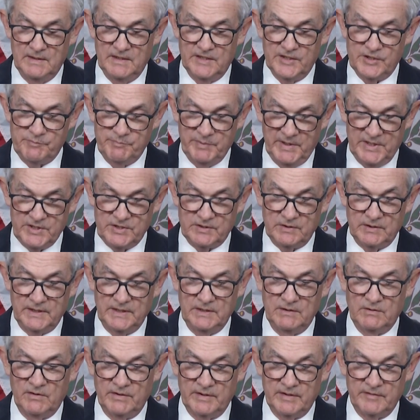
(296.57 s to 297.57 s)

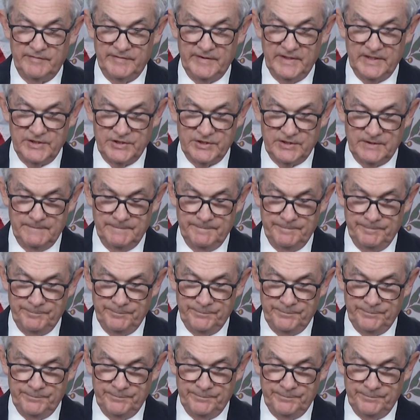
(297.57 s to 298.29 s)
especially on inflation.